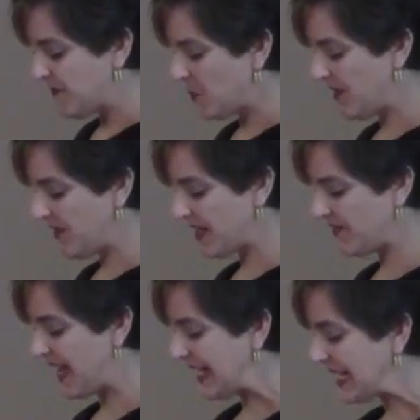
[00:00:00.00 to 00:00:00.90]
what then,
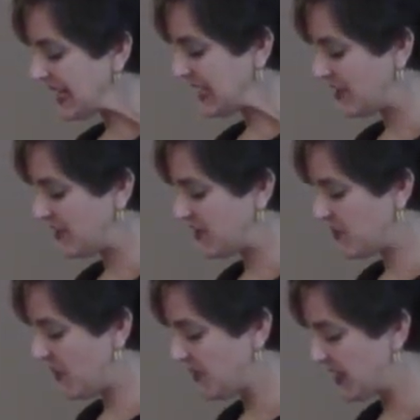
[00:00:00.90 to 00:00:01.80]
if anything, are these
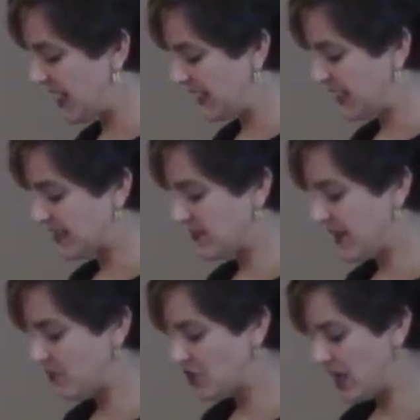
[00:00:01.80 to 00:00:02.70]
bowls telling us
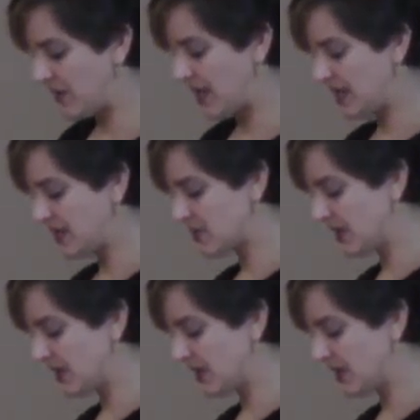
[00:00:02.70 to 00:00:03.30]
about Jemmeh and its